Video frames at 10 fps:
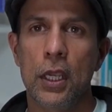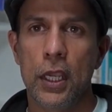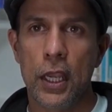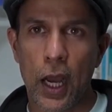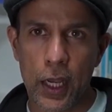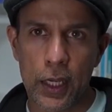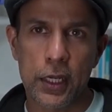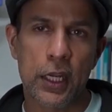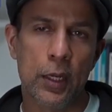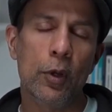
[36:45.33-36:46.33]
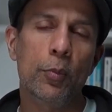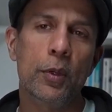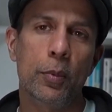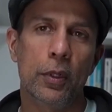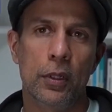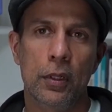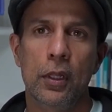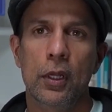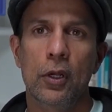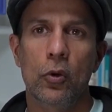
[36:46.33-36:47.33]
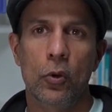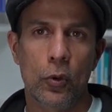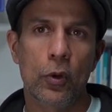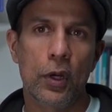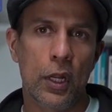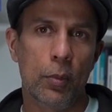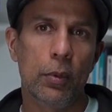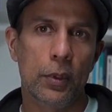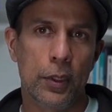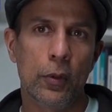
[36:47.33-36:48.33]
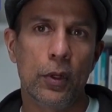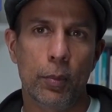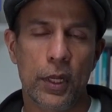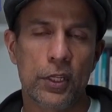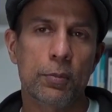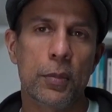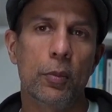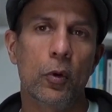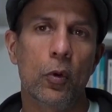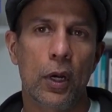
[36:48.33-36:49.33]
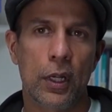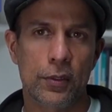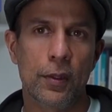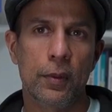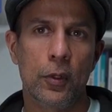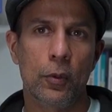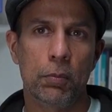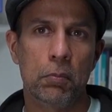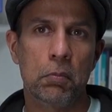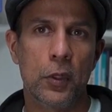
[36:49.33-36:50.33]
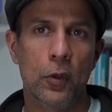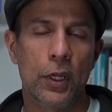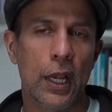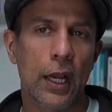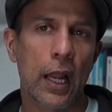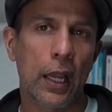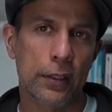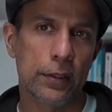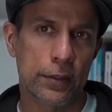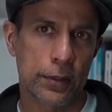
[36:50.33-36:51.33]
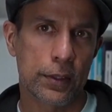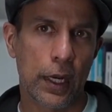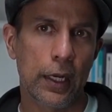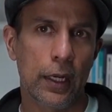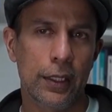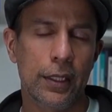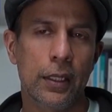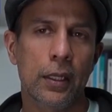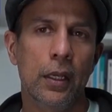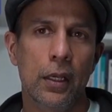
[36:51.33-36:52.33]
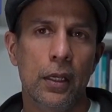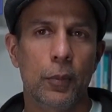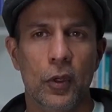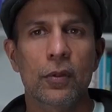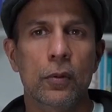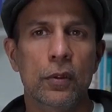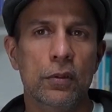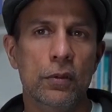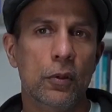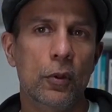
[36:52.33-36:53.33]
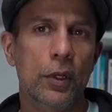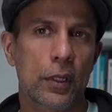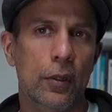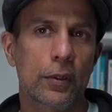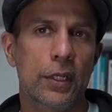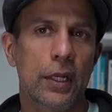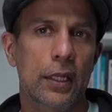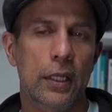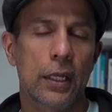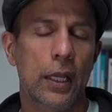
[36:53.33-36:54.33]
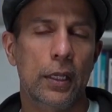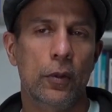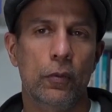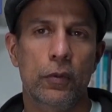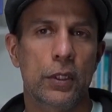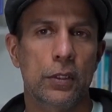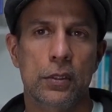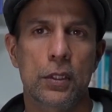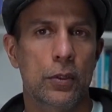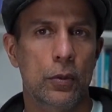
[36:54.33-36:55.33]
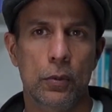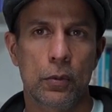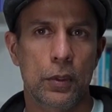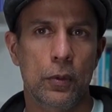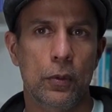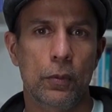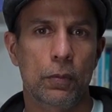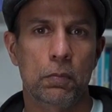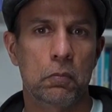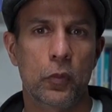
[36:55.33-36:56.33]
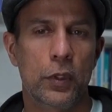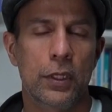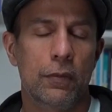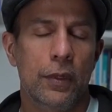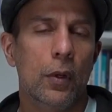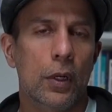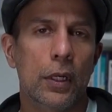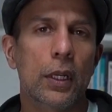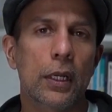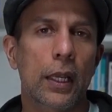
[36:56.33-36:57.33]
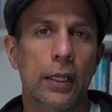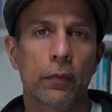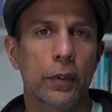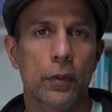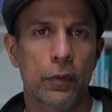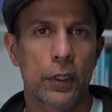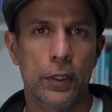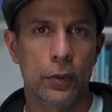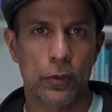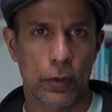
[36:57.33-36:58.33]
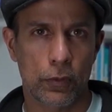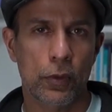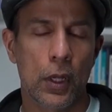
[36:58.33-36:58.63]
AI enabled people who are going to replace people who are actually, AI laggards, right? And I think because, this is a good technology, and I think like, we just need to, we need to learn that, like, we need to sort of,